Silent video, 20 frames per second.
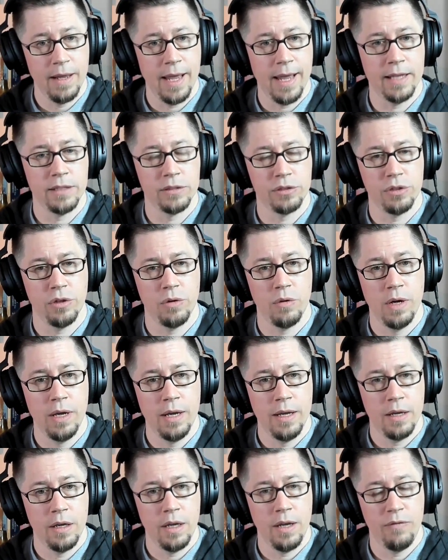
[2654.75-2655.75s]
And so
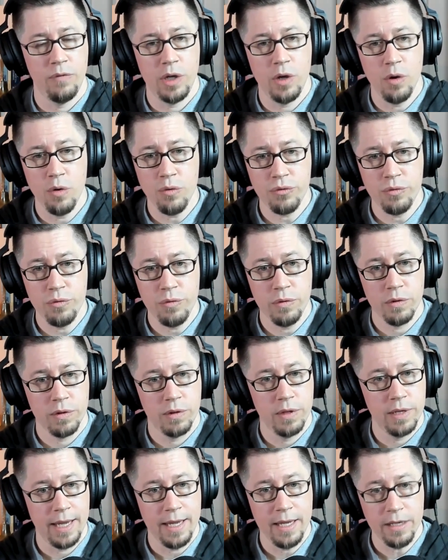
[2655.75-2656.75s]
if you go through
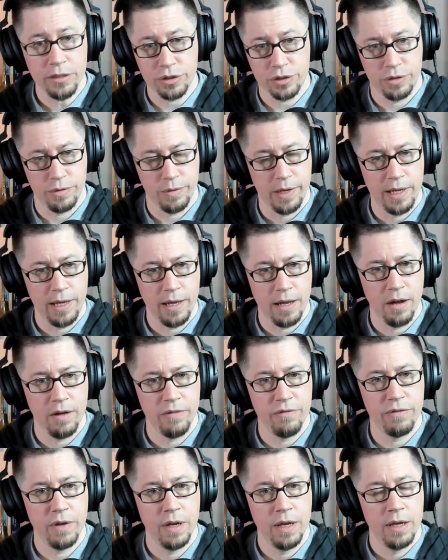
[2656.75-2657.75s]
the history
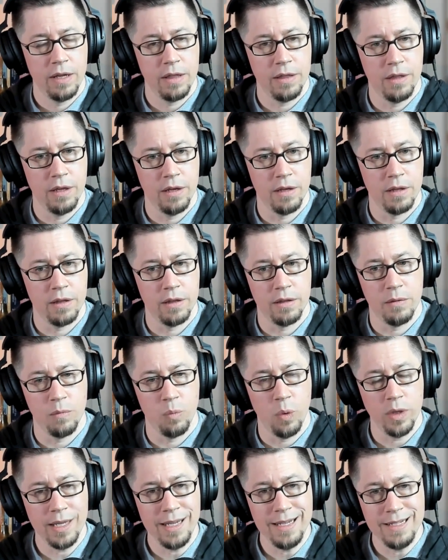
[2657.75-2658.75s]
of
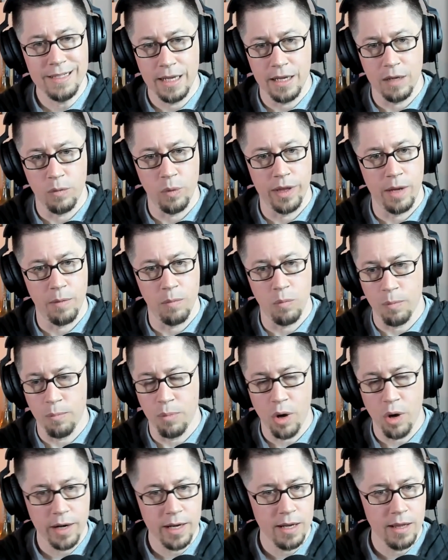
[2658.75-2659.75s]
what they did when they were
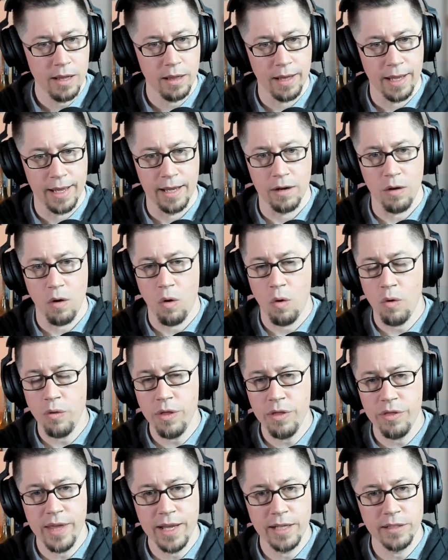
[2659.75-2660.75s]
brought into the land, all
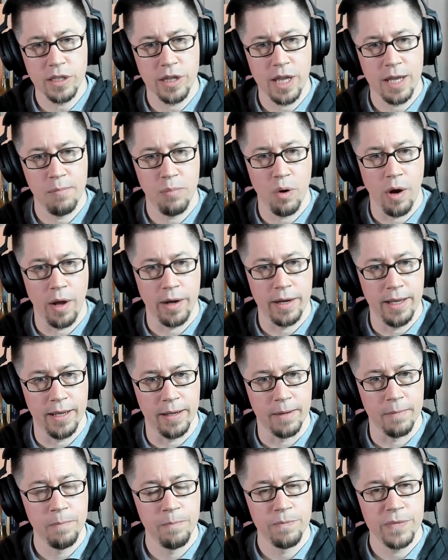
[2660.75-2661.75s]
the things that they brought
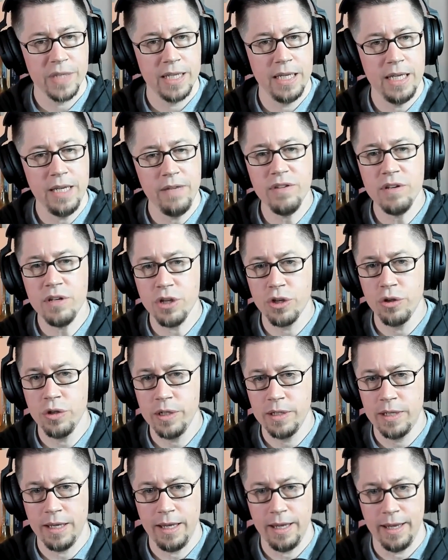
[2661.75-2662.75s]
in, even
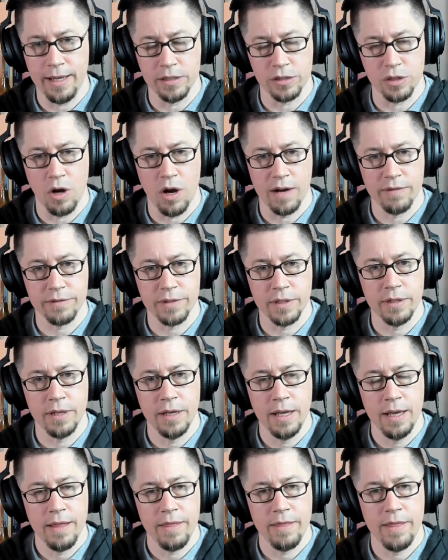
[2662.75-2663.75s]
good kings often,
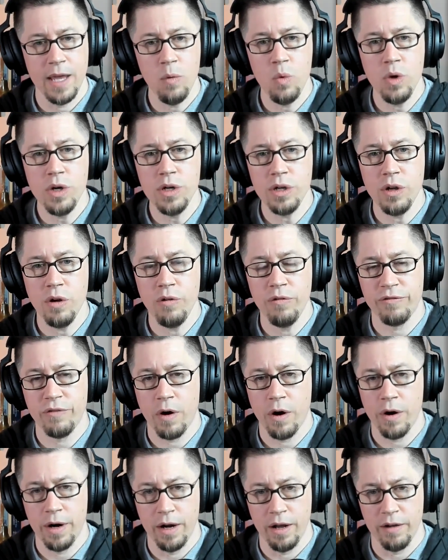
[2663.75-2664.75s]
they wouldn't go
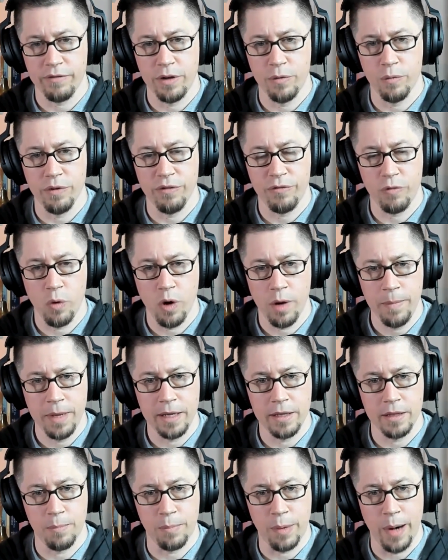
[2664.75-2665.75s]
far enough in
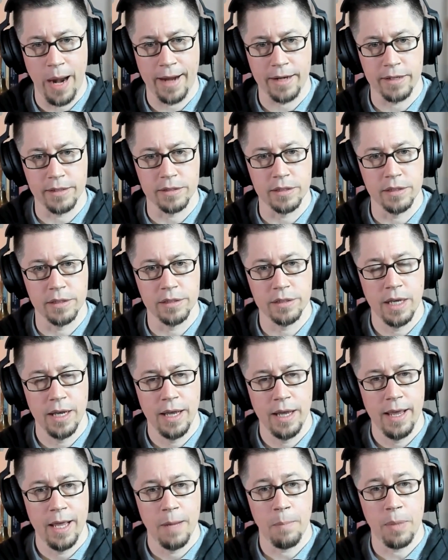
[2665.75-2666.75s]
reforming the practices,
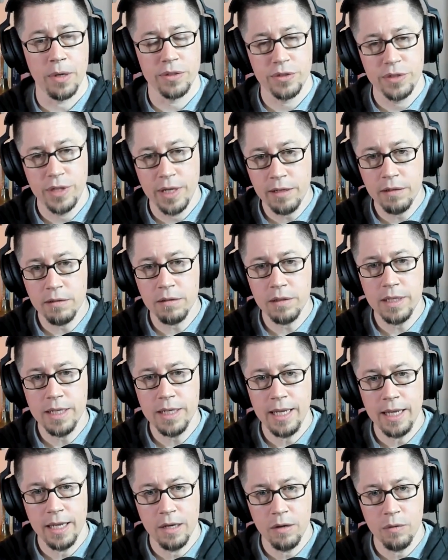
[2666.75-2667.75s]
particularly
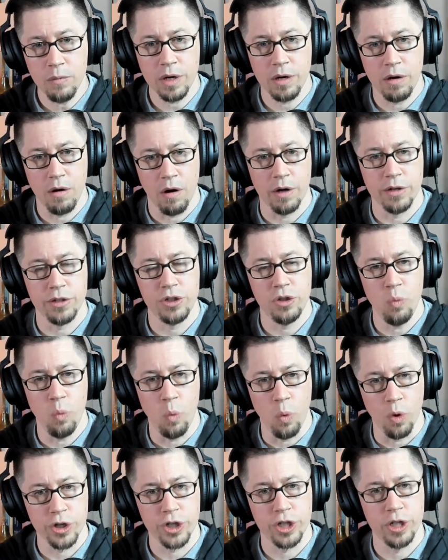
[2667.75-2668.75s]
in regard to
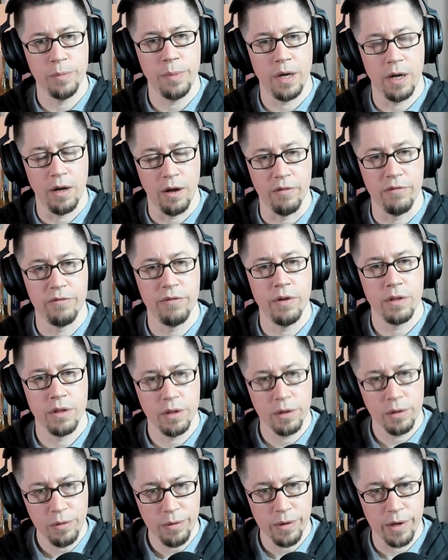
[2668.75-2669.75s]
worship of the
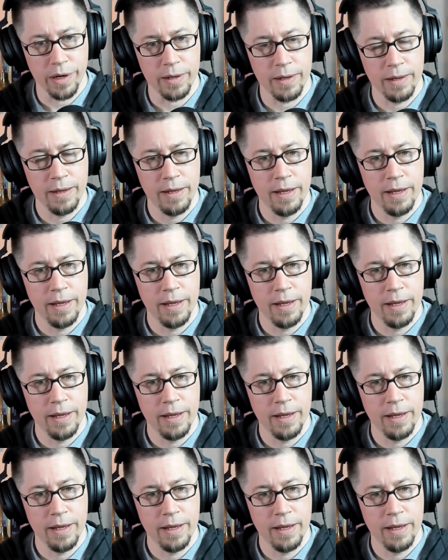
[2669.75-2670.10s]
Lord.